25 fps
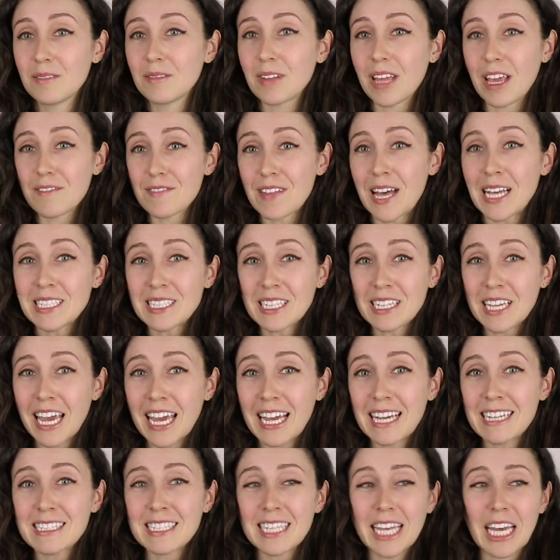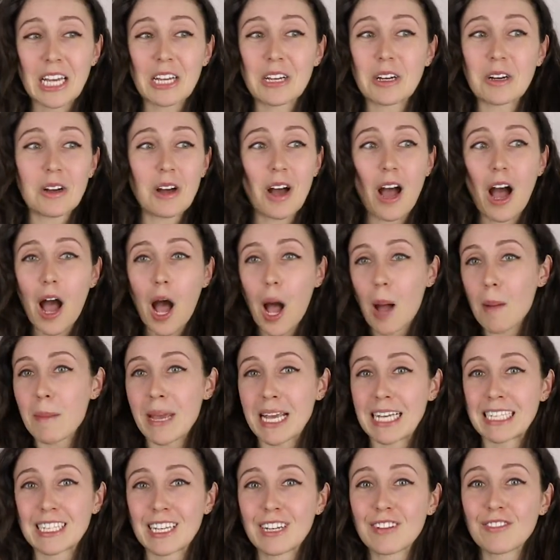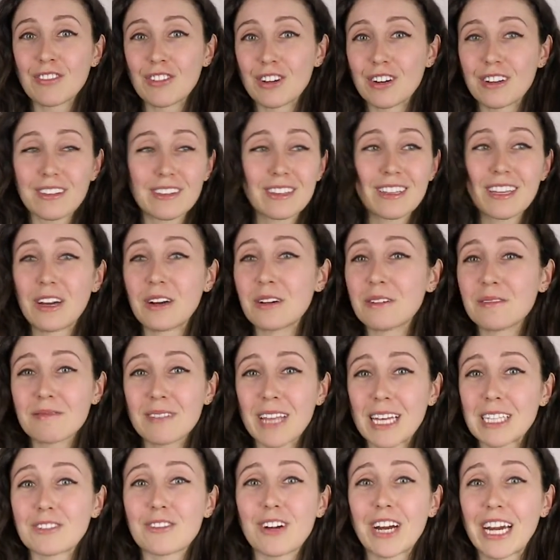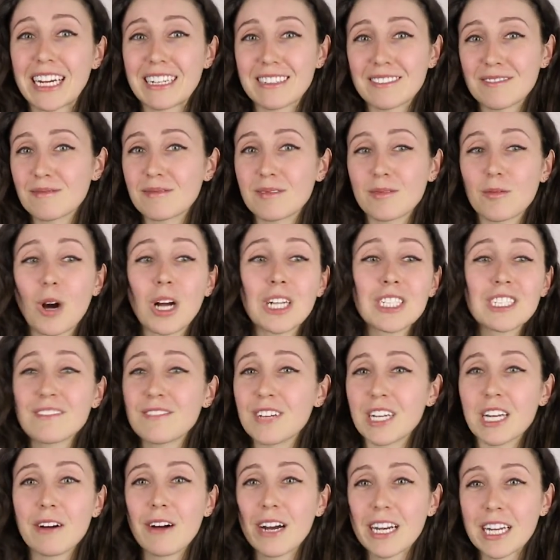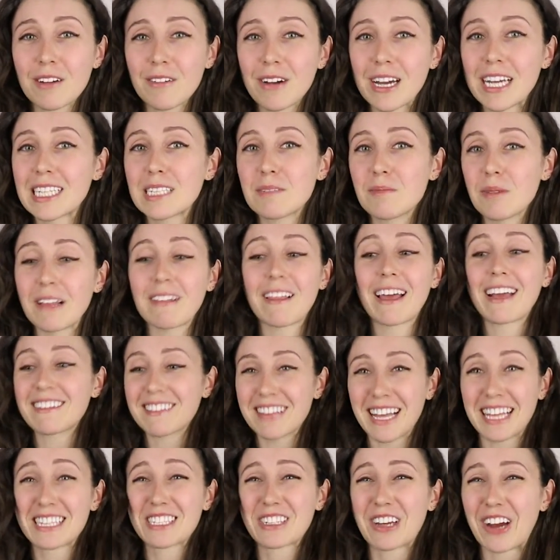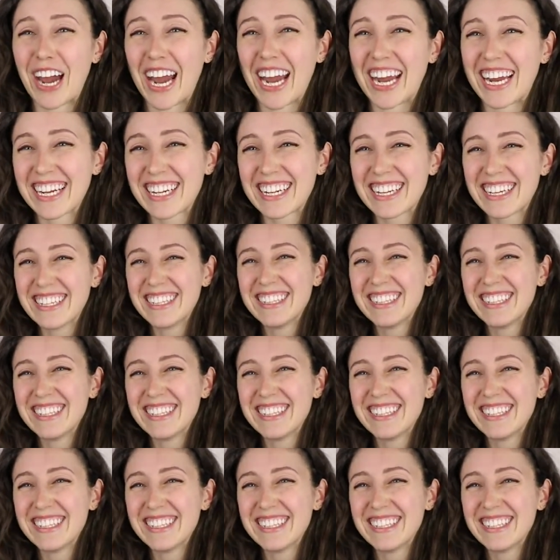if that's the case, like, amazing that's great. Watch the video anyways, but like, that's great.